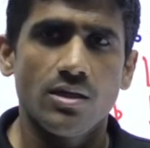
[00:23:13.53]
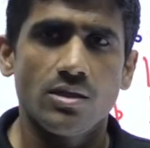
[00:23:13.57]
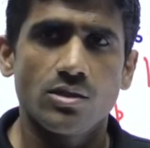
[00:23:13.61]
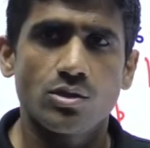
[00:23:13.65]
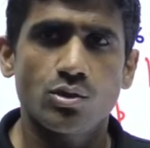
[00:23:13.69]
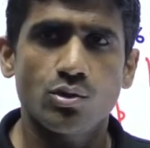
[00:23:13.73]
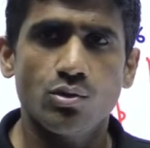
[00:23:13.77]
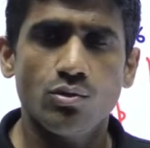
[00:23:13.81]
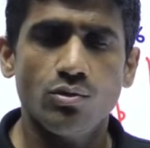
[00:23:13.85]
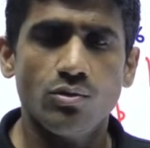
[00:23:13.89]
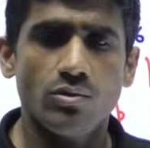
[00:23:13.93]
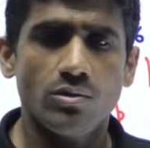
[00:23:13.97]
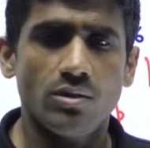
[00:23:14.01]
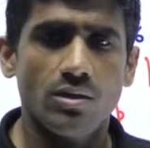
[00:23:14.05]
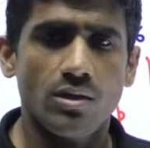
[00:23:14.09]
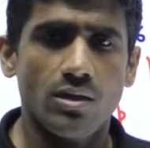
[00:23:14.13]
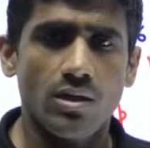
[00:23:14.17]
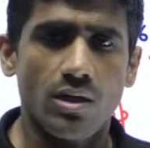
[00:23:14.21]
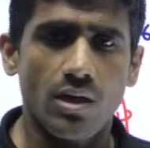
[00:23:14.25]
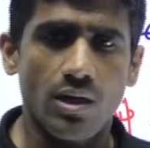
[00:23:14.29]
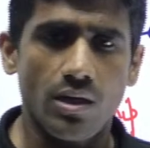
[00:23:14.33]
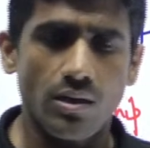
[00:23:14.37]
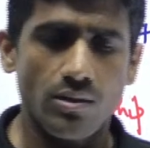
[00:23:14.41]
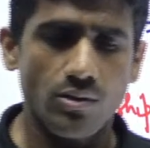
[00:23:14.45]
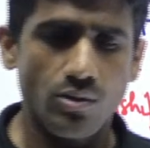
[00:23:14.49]
So
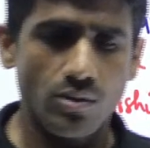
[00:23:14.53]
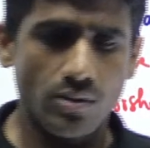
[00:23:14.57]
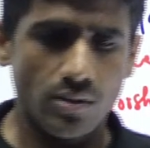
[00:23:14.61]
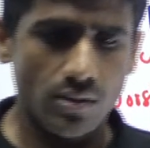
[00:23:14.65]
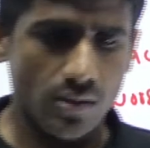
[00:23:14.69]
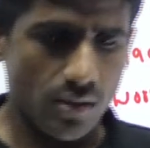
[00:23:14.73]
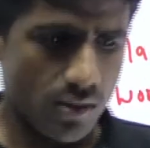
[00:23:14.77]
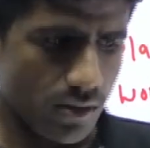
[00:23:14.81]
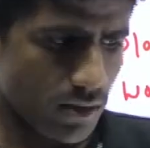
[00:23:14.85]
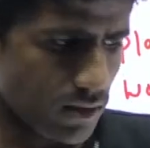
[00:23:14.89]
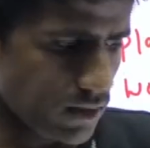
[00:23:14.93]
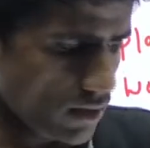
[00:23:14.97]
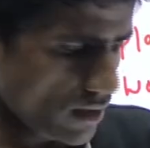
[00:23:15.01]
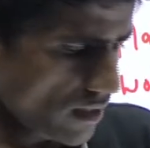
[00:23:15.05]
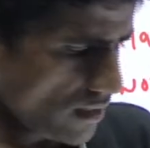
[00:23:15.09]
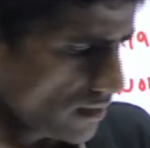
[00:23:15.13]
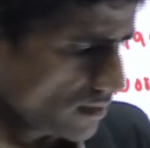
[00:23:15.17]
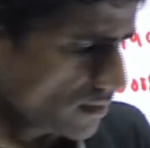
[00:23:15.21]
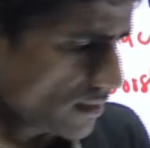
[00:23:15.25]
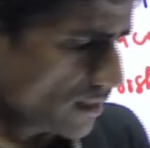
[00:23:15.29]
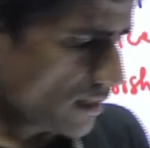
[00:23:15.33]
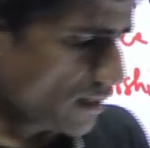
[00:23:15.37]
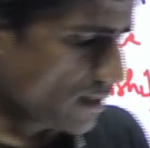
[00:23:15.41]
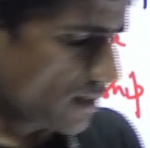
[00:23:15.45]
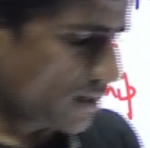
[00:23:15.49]

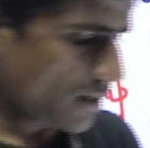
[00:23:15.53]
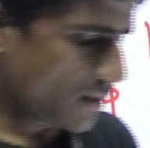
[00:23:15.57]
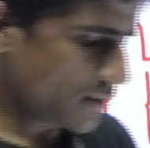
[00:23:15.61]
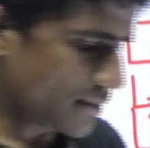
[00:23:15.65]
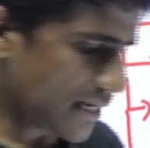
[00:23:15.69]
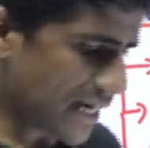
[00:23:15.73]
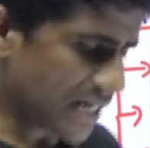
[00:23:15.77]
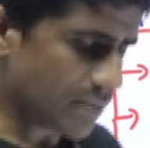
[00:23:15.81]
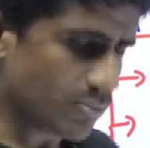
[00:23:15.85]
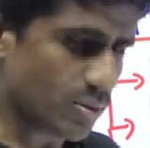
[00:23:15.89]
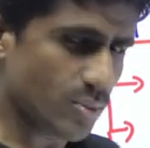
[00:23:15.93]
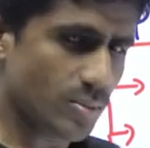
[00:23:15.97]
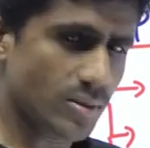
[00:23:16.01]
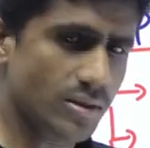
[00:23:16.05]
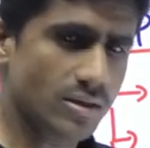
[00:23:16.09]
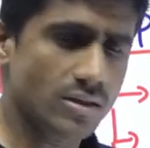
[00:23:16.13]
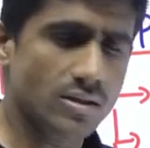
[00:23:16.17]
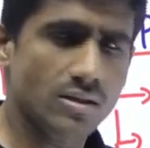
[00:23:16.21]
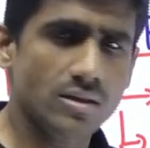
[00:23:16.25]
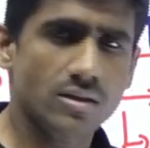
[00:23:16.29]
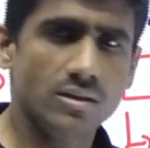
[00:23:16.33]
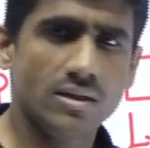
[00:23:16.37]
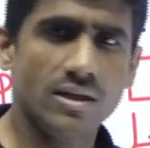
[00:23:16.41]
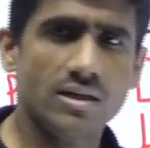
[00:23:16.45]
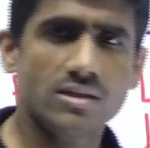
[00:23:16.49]
in that movie,
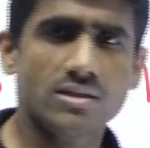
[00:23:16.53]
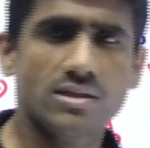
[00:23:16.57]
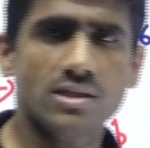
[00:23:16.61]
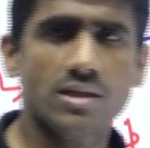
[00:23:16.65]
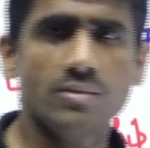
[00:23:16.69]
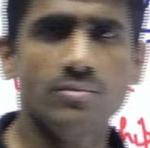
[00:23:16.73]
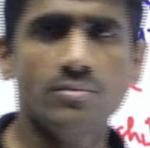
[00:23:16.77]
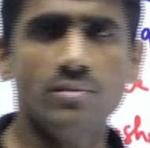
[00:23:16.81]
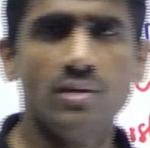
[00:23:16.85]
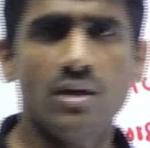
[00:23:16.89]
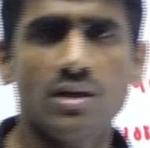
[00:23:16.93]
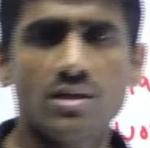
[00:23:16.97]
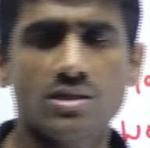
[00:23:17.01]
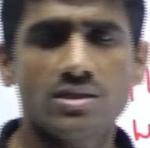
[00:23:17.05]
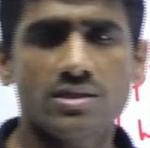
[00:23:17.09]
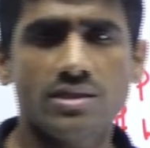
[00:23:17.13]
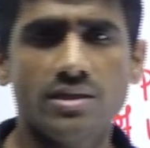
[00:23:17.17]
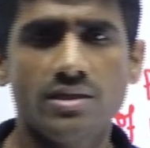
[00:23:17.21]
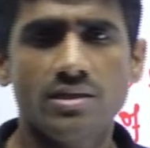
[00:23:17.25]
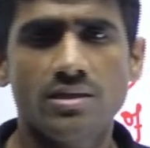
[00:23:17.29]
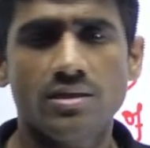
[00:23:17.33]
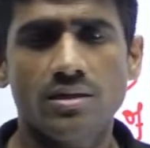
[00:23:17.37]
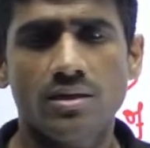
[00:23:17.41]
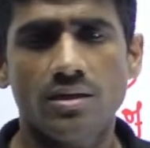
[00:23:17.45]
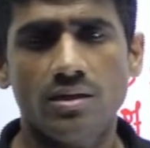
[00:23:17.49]
there are some
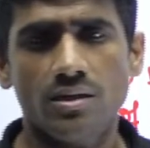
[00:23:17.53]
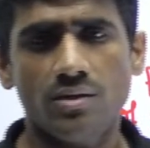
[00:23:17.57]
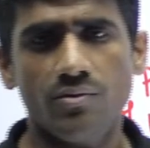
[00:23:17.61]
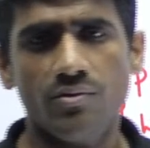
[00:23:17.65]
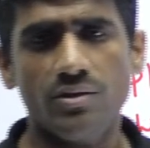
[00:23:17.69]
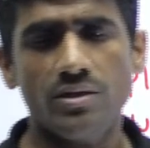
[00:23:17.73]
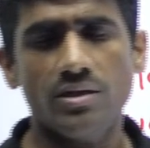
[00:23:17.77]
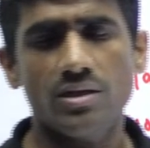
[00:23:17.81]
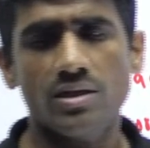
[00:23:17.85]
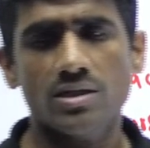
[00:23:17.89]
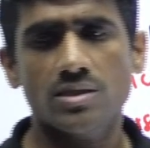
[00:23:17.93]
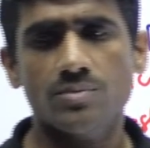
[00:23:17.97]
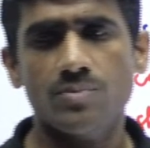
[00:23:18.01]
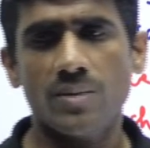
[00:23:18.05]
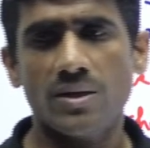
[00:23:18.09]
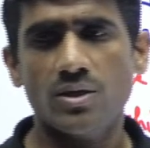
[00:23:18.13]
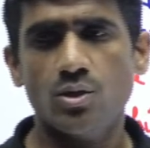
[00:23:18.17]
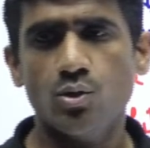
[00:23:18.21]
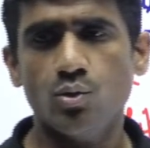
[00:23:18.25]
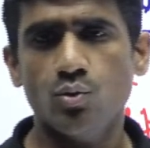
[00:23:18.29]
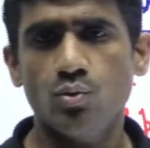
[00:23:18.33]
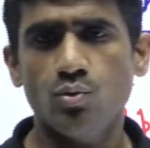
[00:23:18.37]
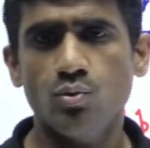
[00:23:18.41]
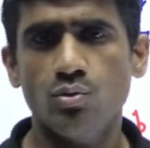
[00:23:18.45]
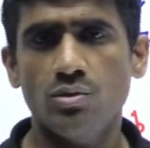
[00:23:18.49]
scene with
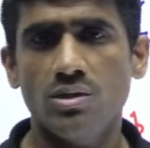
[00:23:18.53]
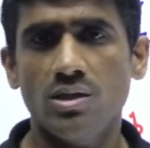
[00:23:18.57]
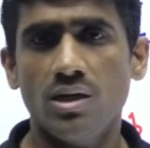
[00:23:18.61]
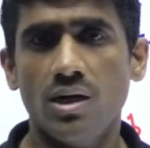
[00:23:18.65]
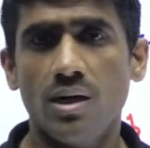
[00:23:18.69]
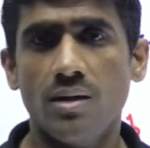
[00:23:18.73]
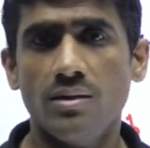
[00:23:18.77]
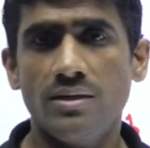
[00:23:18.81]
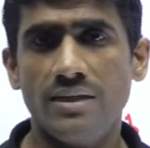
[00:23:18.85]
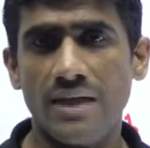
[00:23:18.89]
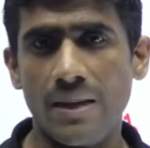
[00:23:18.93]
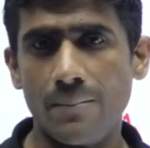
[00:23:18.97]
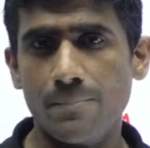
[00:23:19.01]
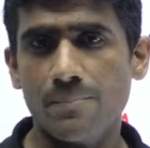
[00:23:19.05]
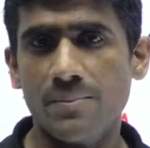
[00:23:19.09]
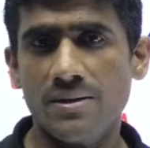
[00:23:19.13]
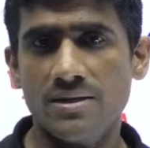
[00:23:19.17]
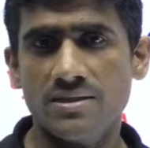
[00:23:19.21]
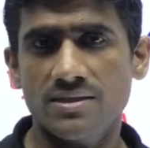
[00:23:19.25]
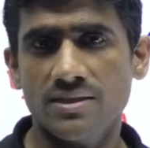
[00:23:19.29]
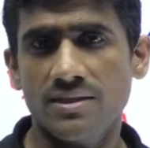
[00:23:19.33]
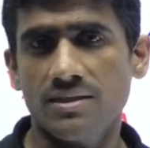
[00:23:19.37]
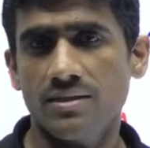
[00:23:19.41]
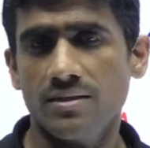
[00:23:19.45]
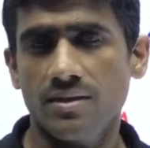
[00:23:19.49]
respect to their
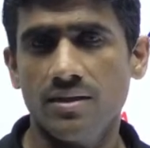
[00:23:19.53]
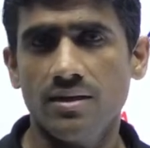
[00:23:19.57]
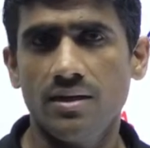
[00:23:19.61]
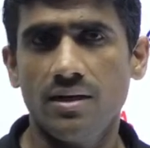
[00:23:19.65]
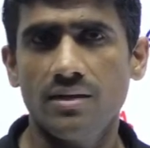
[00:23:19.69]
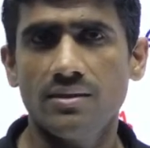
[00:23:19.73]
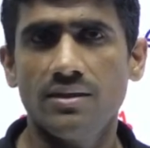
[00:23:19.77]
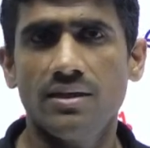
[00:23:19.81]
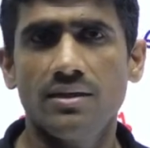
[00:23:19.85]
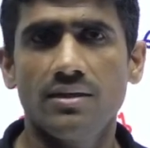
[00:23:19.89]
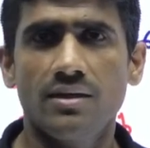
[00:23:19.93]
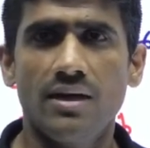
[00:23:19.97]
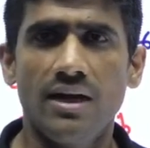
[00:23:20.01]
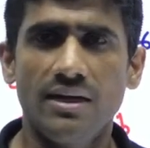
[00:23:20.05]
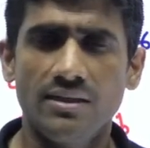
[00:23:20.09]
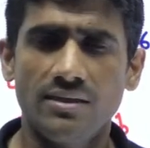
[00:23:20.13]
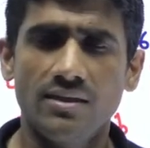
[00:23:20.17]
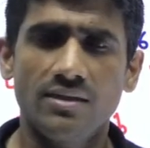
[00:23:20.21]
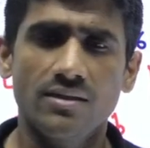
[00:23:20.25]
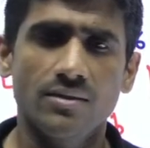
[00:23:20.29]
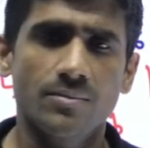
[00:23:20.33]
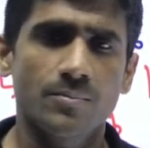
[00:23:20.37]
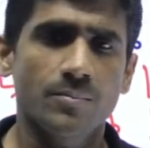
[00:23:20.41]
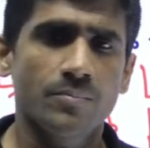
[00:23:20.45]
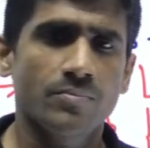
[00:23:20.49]
temple scene are there. I
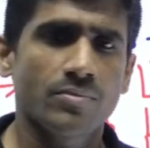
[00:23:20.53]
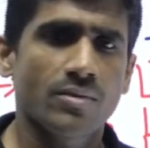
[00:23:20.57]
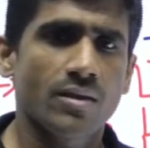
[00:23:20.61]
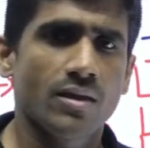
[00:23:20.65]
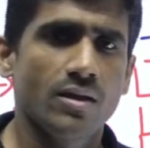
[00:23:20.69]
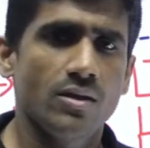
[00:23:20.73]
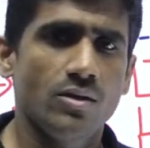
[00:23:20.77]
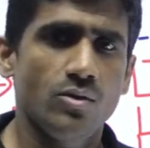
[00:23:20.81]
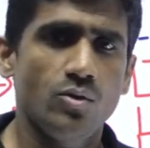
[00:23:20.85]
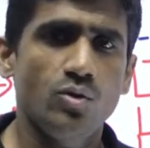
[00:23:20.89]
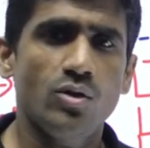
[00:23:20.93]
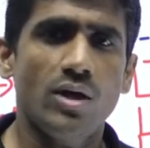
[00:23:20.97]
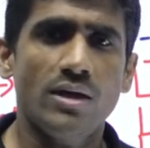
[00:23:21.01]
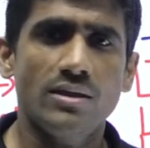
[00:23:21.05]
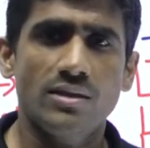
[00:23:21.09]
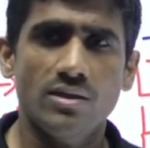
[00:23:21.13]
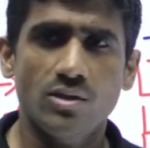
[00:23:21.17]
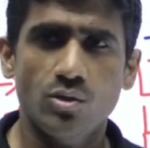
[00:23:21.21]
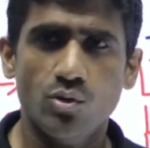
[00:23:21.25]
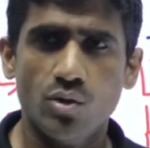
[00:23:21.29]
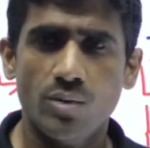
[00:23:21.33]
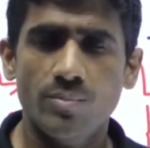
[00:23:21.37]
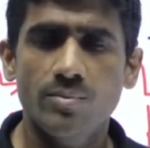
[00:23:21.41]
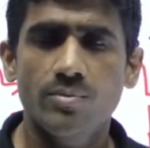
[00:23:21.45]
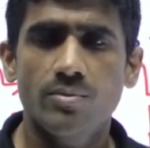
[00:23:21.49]
think
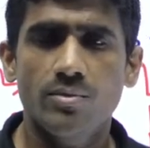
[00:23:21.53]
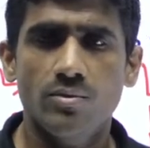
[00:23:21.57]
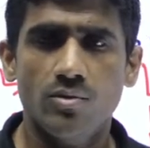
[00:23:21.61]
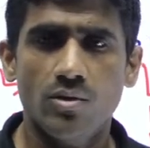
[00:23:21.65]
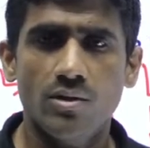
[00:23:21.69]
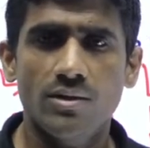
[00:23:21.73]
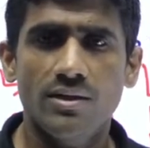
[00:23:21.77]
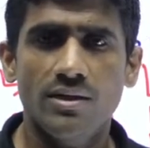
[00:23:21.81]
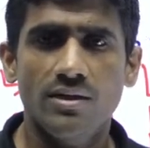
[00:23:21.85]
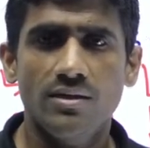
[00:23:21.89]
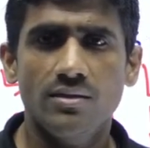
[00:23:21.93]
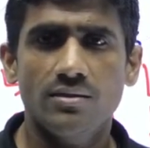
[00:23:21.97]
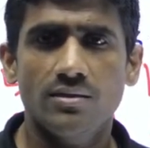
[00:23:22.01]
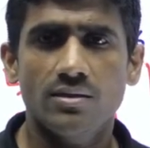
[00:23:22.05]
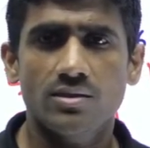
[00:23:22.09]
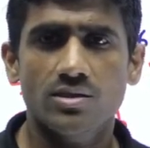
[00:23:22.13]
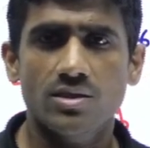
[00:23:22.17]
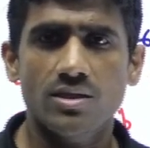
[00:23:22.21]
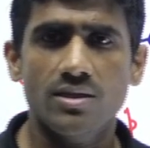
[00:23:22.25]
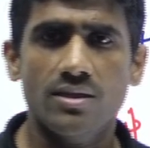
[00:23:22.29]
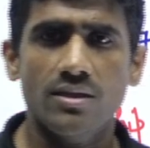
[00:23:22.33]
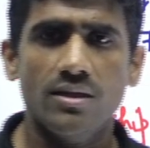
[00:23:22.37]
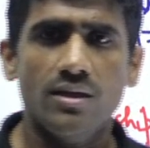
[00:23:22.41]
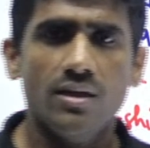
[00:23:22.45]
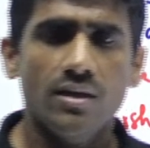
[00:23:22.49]
you have already
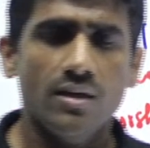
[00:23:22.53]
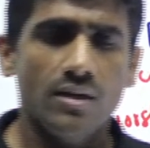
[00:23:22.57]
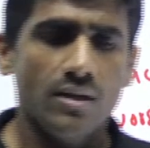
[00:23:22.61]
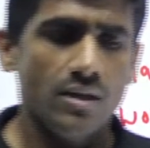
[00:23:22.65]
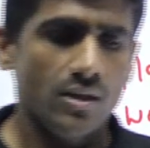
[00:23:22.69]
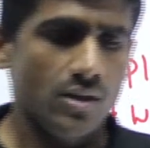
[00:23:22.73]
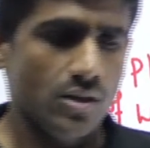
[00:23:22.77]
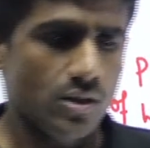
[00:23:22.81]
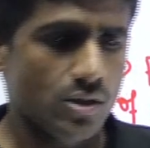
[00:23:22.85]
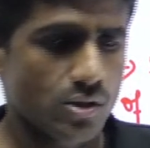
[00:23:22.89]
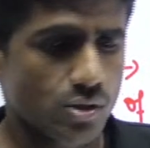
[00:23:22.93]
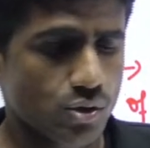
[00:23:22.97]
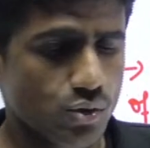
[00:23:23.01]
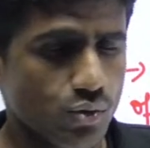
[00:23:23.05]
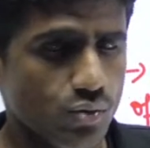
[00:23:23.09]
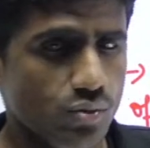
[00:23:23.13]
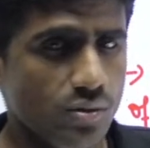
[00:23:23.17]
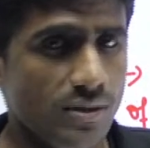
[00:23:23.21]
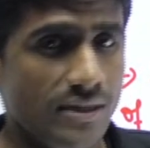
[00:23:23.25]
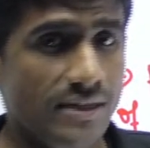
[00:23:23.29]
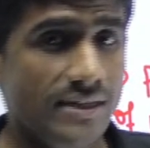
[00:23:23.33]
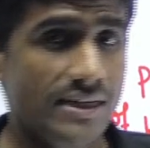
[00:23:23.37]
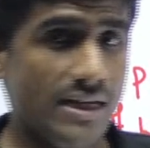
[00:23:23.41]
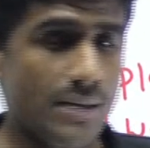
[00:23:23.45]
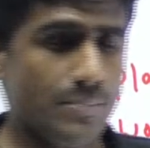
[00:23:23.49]
seen.
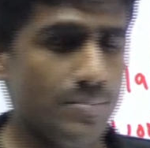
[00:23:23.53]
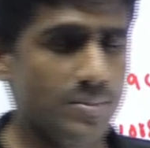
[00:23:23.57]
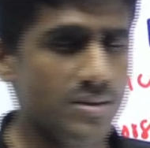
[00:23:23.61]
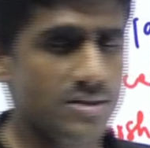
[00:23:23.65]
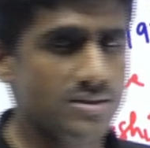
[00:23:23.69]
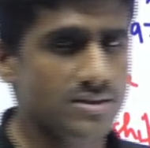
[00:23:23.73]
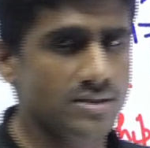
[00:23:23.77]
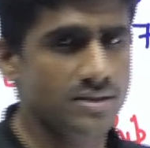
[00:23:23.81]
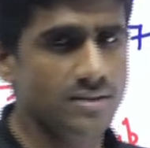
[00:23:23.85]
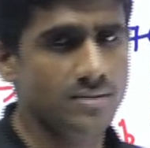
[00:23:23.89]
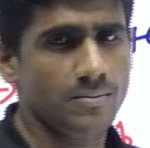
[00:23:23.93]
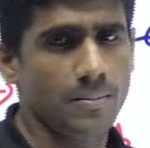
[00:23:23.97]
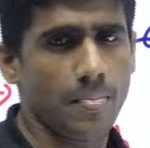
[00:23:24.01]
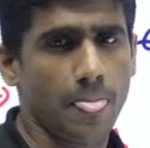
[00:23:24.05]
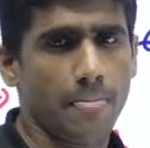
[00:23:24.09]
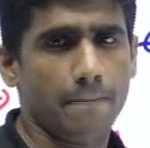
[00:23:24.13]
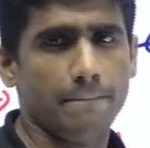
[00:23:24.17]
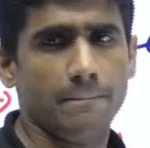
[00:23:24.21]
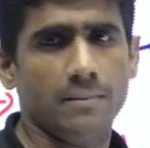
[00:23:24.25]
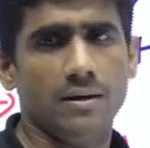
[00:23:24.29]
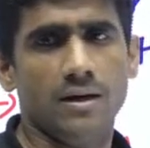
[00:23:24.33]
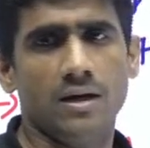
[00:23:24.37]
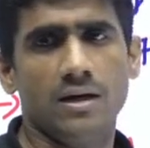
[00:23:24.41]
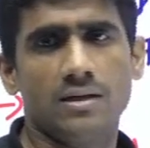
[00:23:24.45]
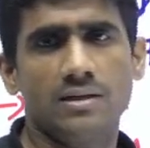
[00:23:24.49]
So in temple scene,
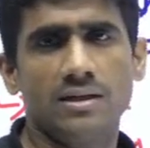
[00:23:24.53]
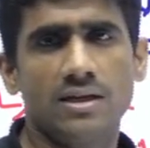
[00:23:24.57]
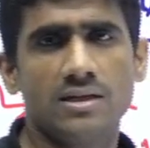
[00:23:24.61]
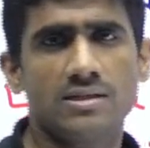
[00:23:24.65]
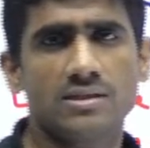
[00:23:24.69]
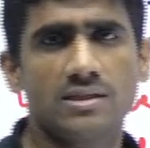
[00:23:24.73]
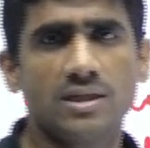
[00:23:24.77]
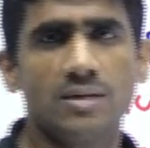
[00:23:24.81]
there are